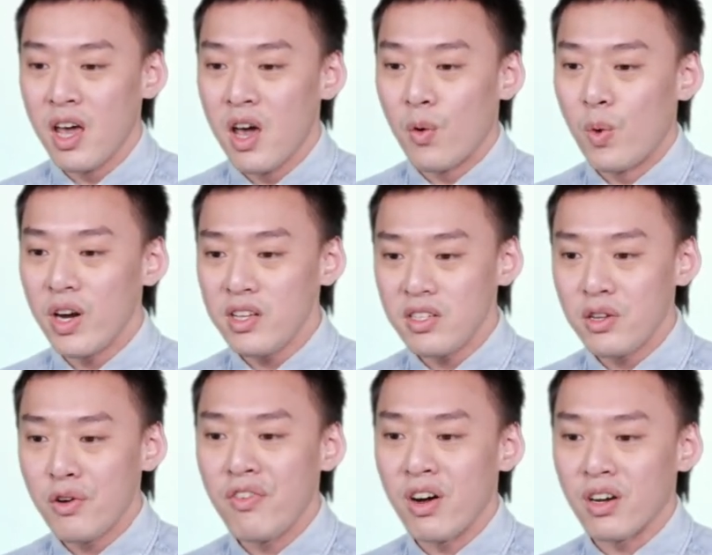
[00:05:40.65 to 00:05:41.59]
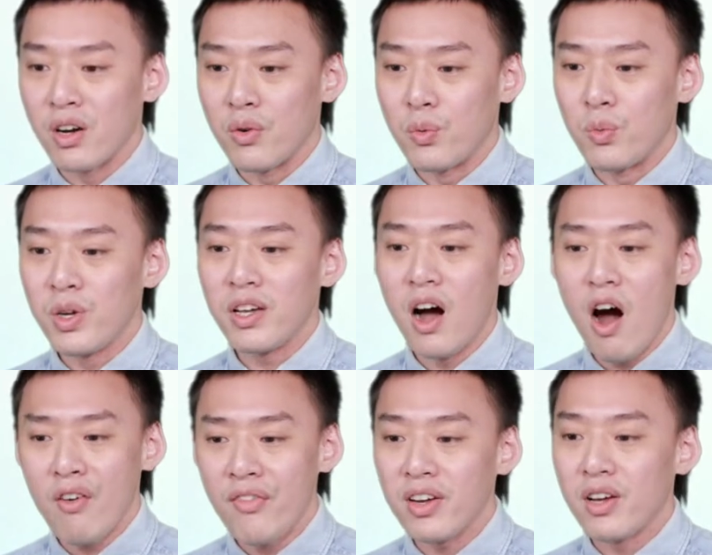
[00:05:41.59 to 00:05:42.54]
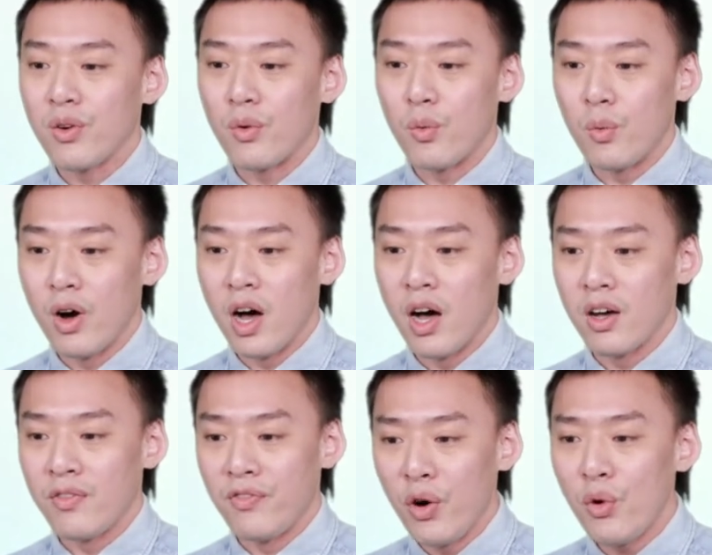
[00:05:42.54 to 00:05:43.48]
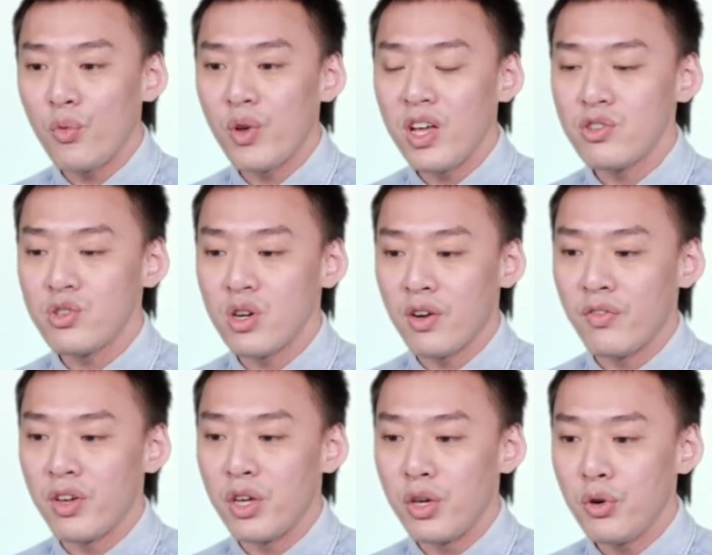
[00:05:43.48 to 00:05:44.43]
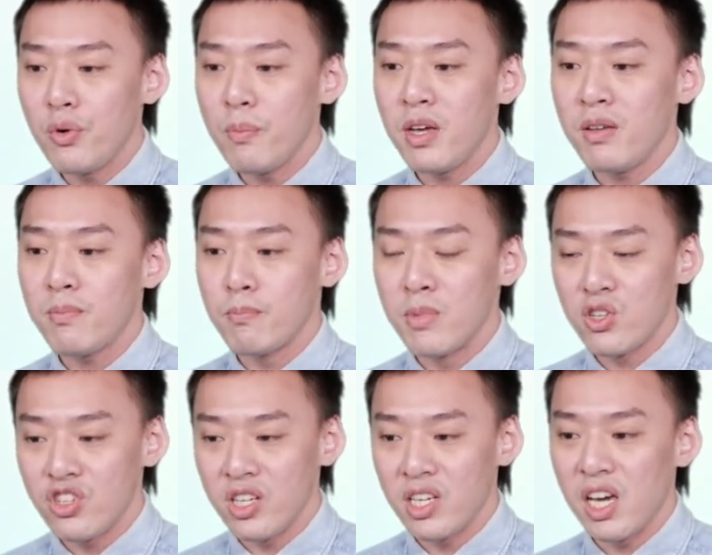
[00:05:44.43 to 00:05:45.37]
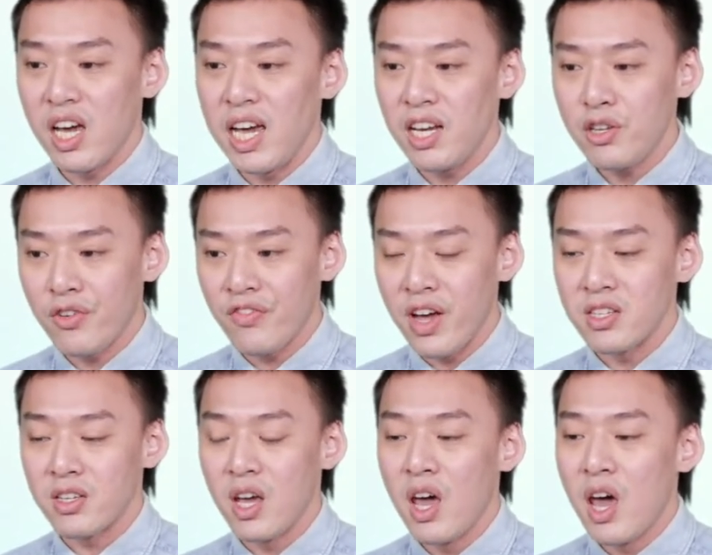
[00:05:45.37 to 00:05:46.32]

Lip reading: What is no vacuum? We offer a full range of a human-machine interface.